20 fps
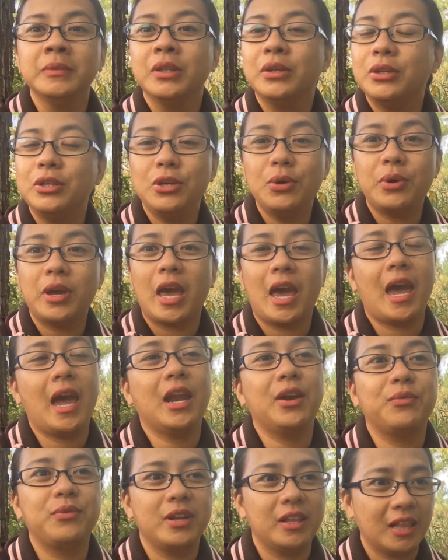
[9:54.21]
you
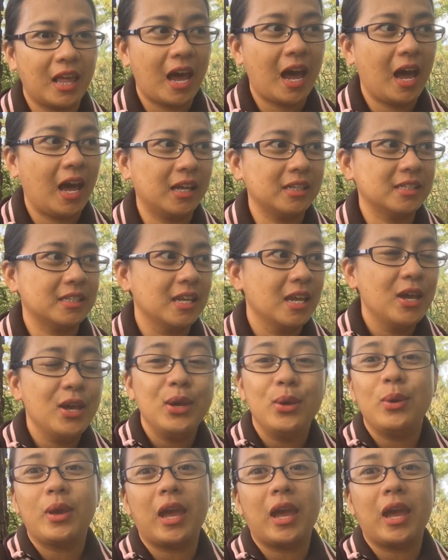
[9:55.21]
can relax, you